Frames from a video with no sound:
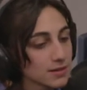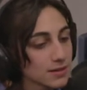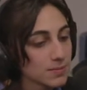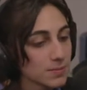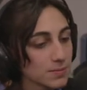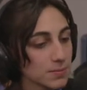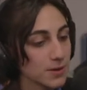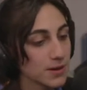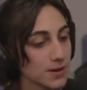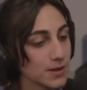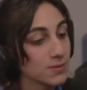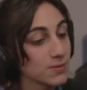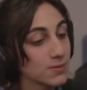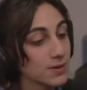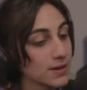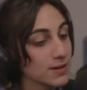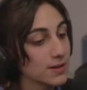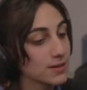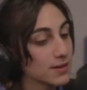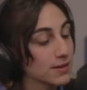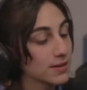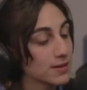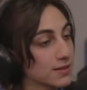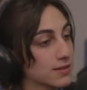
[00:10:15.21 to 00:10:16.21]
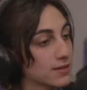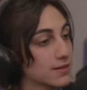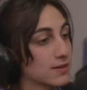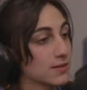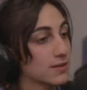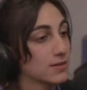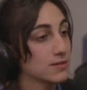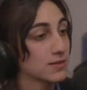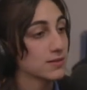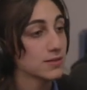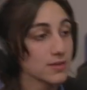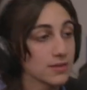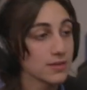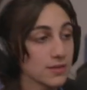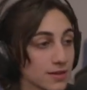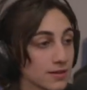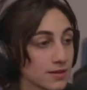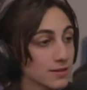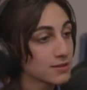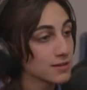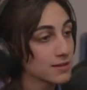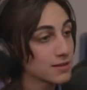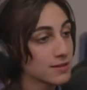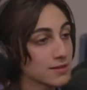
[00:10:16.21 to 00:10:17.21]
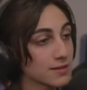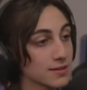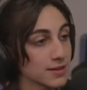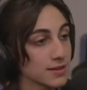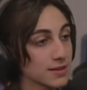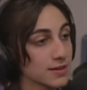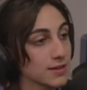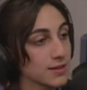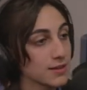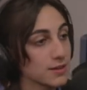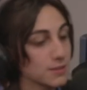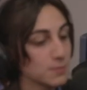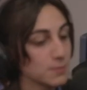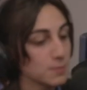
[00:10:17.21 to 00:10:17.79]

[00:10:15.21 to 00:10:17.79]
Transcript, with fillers: pretty well on its own, all things considered.